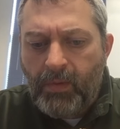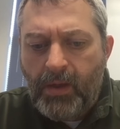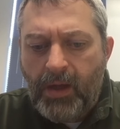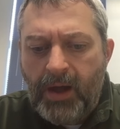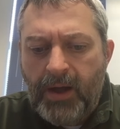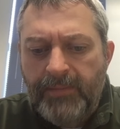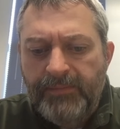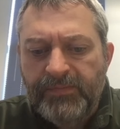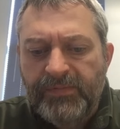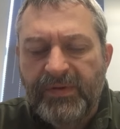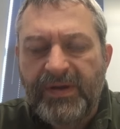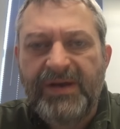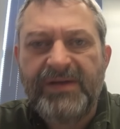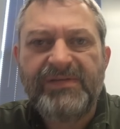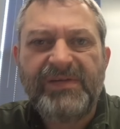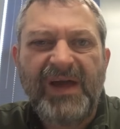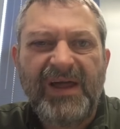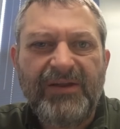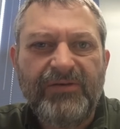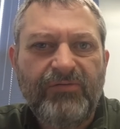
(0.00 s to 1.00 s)
some kind of
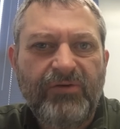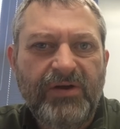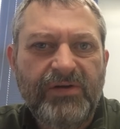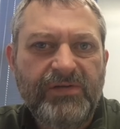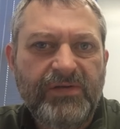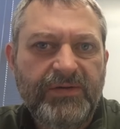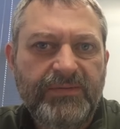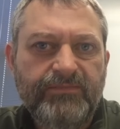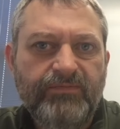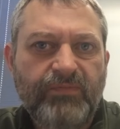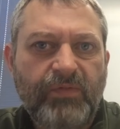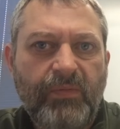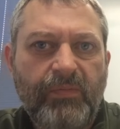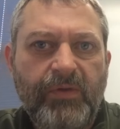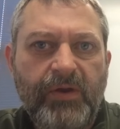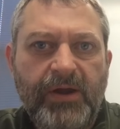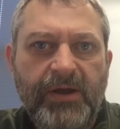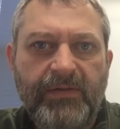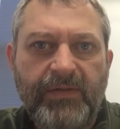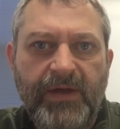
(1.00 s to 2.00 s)
salad dressing,
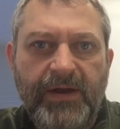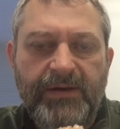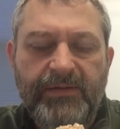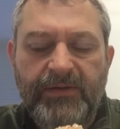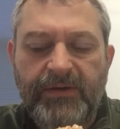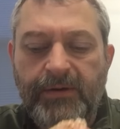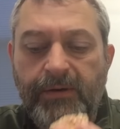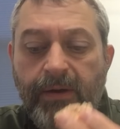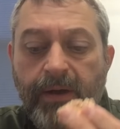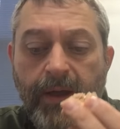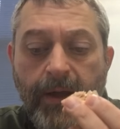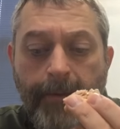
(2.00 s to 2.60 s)
something like that in there.